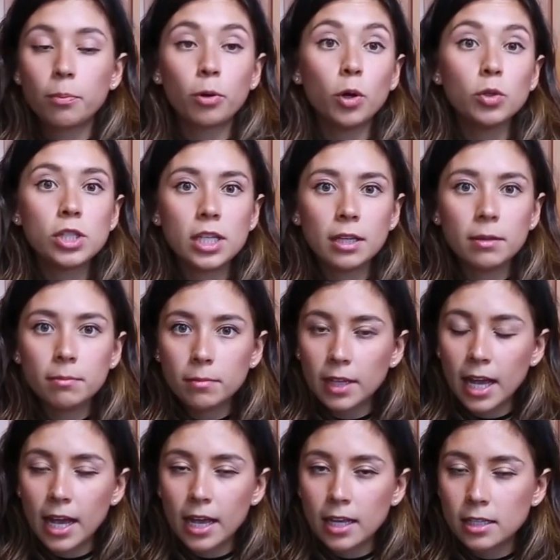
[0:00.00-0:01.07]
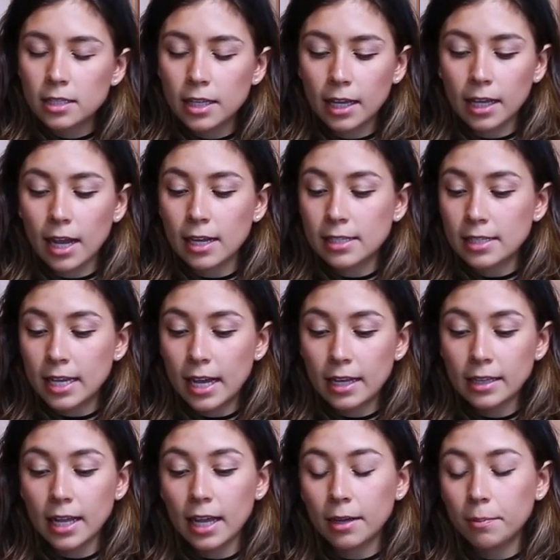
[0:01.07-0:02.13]
the protein blends, like I
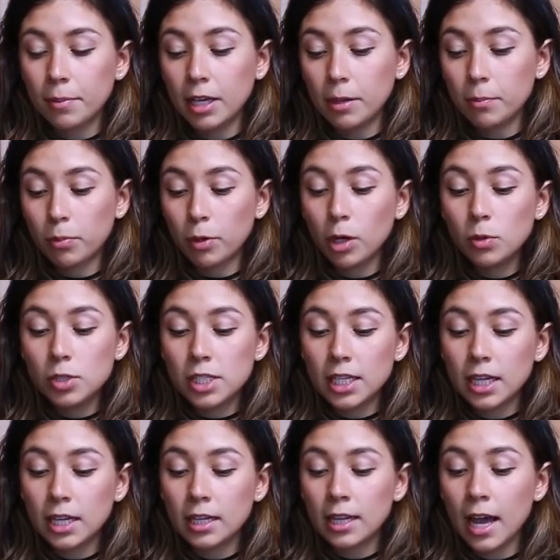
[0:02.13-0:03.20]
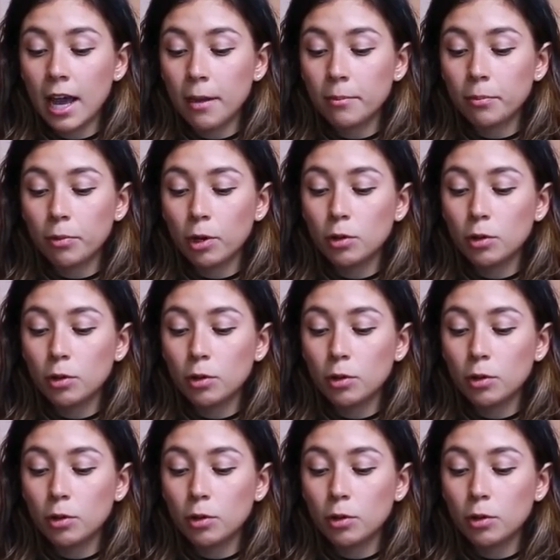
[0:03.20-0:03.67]
said, like pea protein, hemp